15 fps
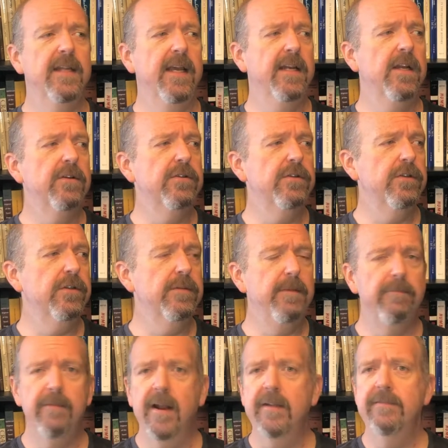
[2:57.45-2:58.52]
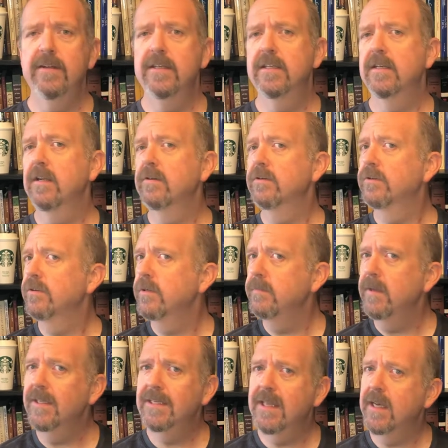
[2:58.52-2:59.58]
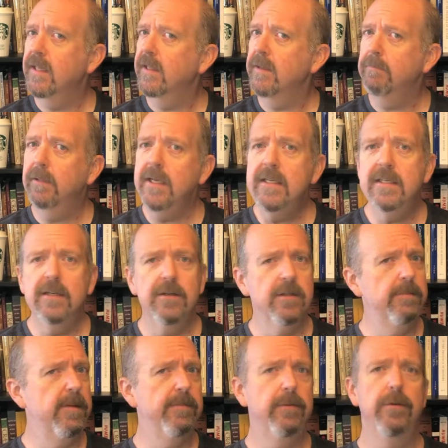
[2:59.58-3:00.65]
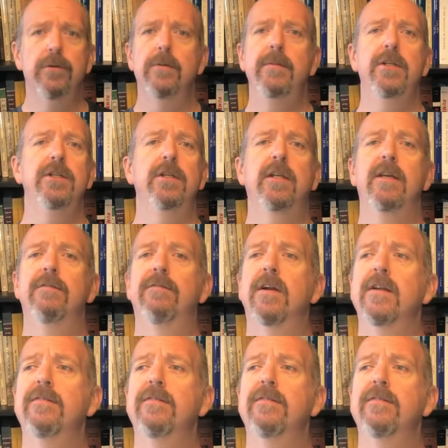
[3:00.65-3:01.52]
and understood to be relevant and understood to be aesthetically pleasing to the people who are immediately in front of